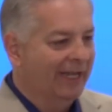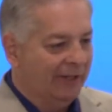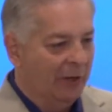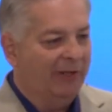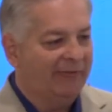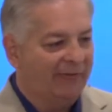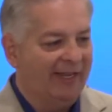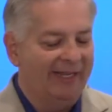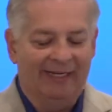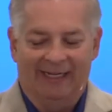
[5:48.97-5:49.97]
the only
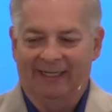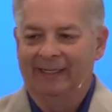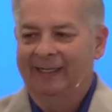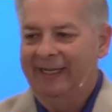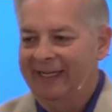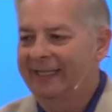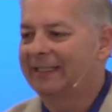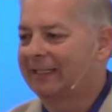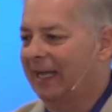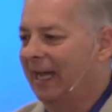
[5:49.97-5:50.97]
thing in
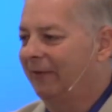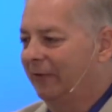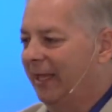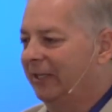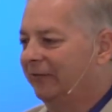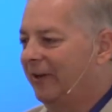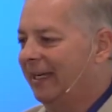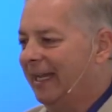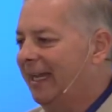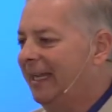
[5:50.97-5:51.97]
his life where they could
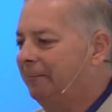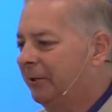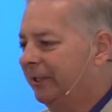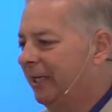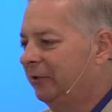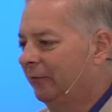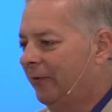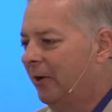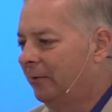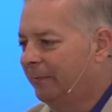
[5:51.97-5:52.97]
find any potential
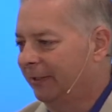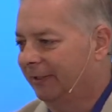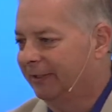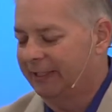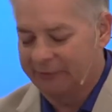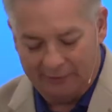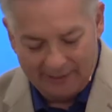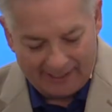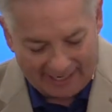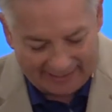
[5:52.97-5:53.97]
vulnerabilities or
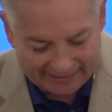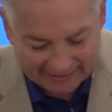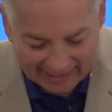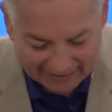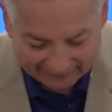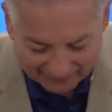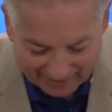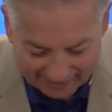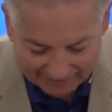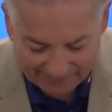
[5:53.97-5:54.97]
any kind of
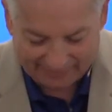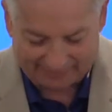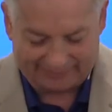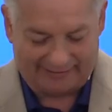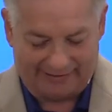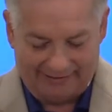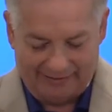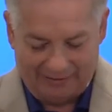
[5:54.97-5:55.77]
liability